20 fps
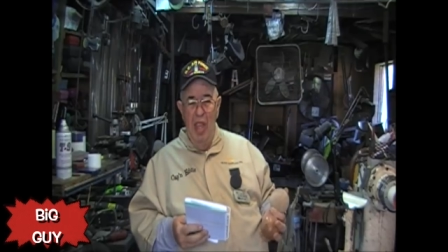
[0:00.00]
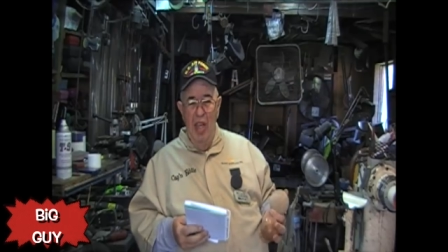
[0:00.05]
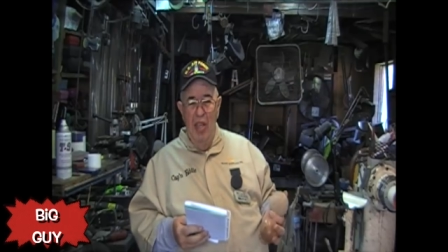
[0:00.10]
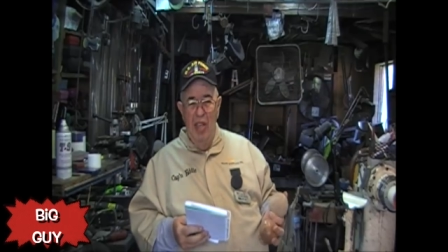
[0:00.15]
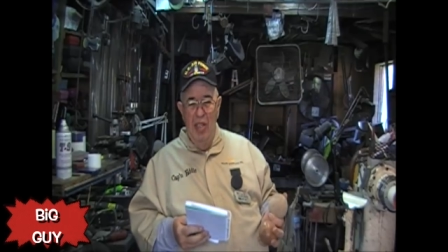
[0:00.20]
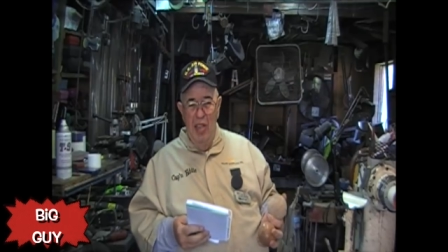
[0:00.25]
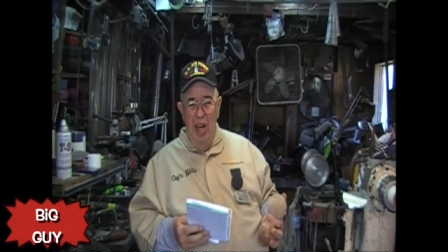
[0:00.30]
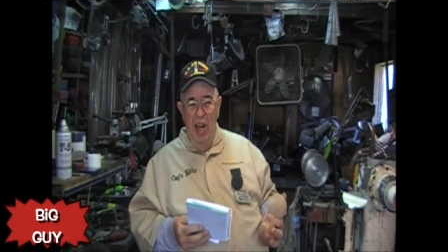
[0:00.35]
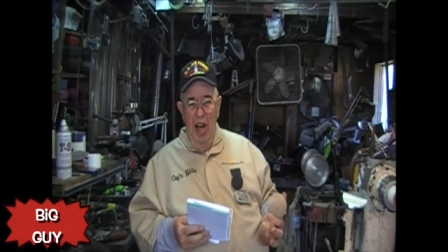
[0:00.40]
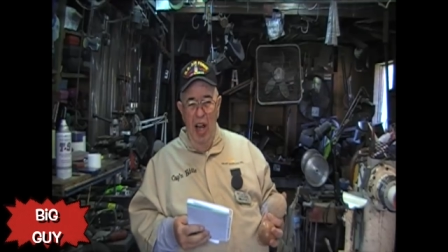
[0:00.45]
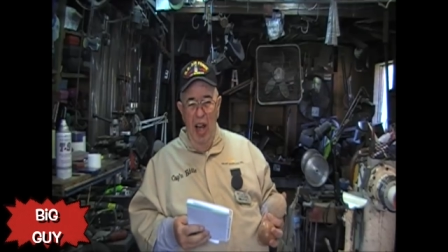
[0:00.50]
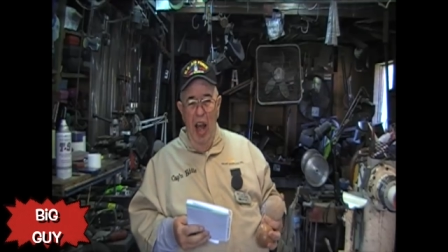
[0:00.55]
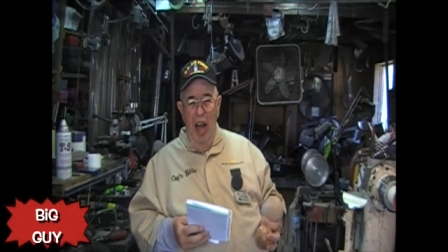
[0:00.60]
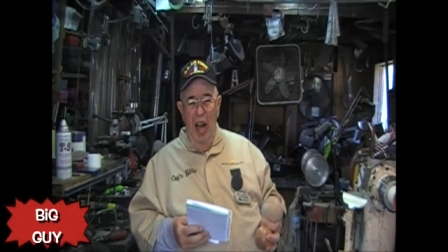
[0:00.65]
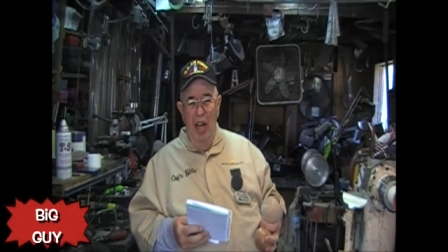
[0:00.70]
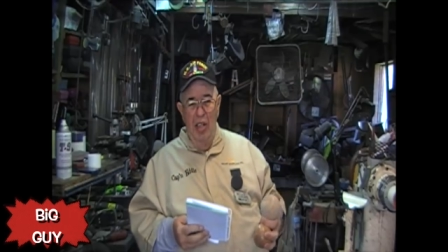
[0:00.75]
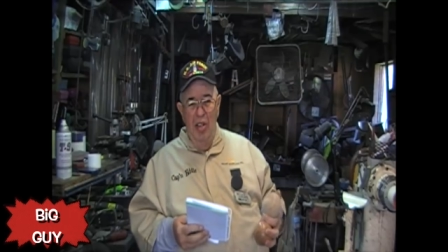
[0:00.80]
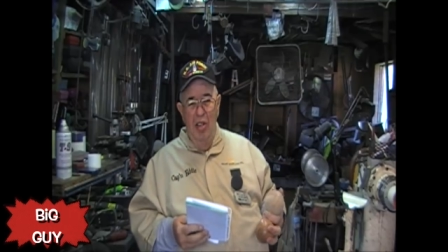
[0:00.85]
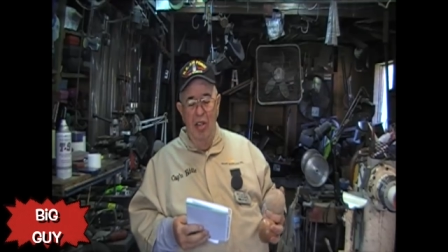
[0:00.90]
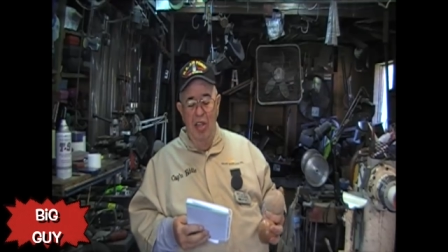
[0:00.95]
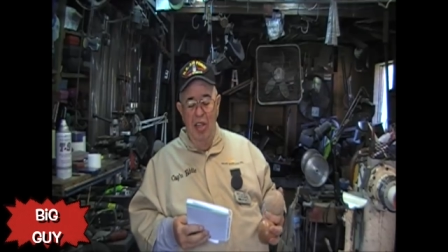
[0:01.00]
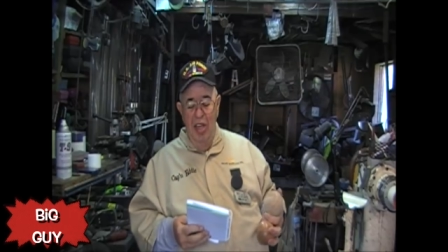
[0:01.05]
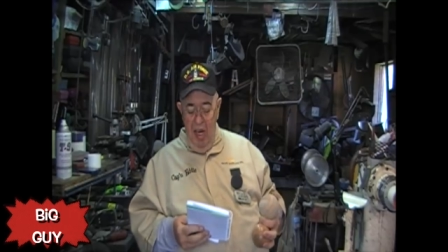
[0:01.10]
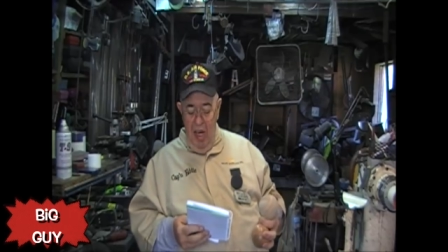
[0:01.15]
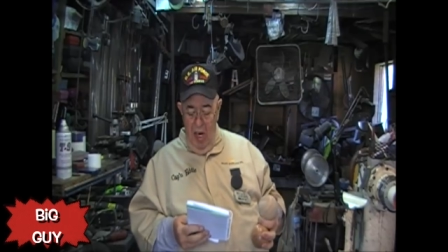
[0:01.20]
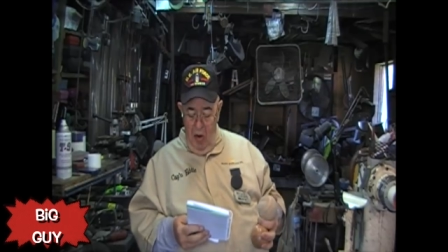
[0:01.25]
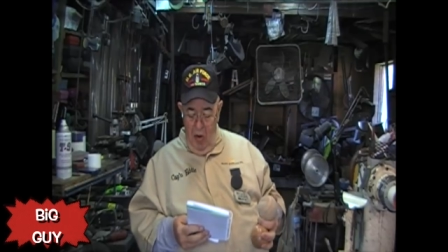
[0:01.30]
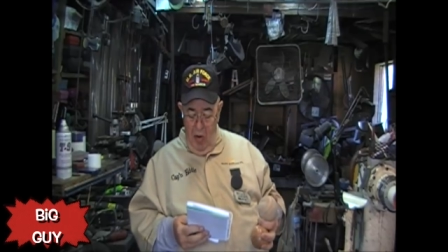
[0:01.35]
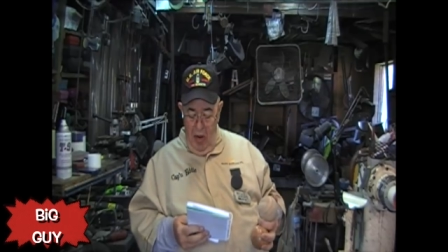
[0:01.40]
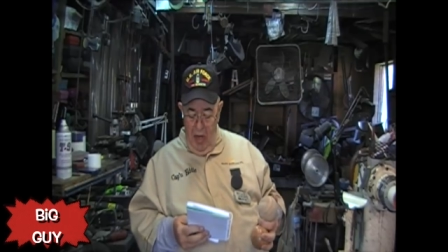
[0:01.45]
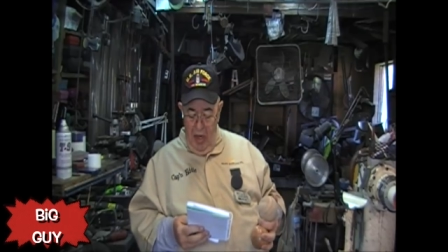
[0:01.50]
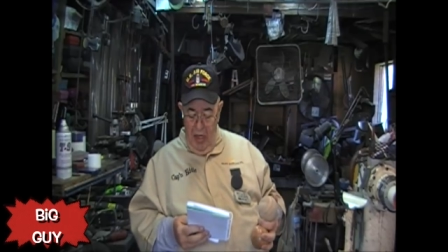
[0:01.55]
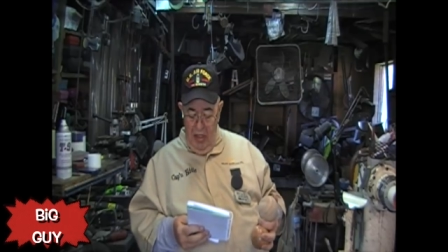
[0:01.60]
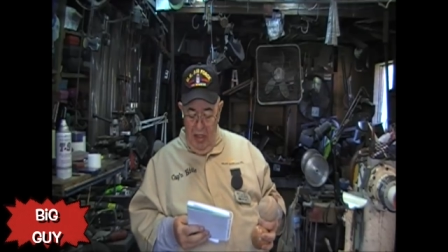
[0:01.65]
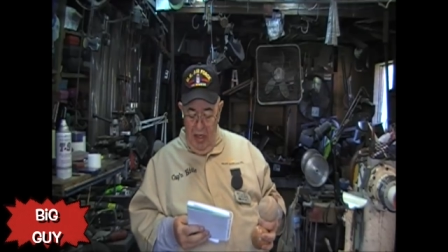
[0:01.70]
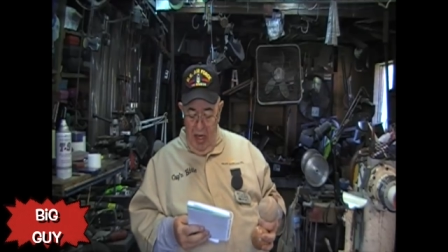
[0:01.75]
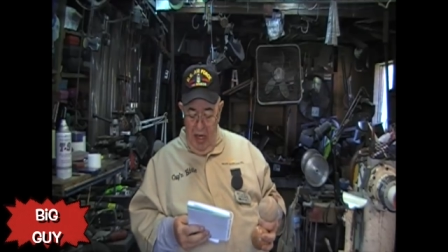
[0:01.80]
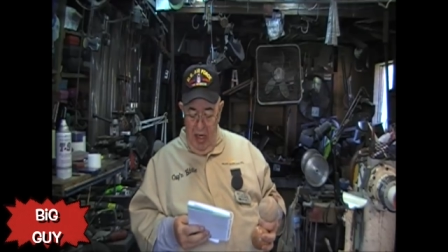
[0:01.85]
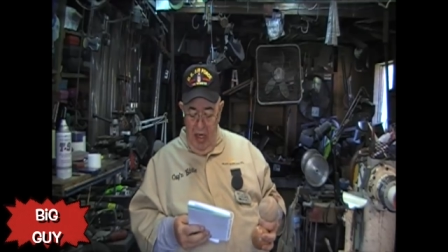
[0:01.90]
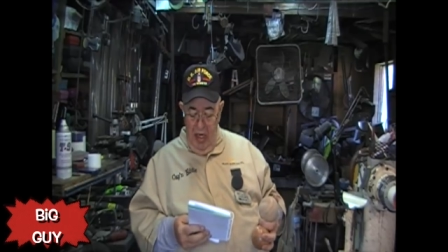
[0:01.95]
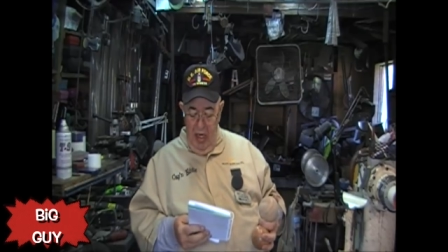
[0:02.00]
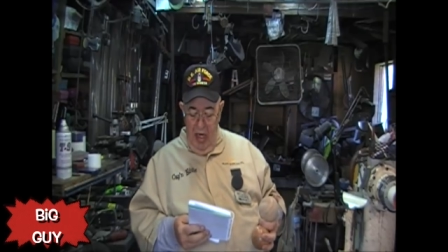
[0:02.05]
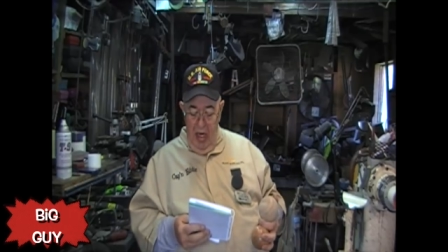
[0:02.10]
It's kind of hot. Good thing you can go outside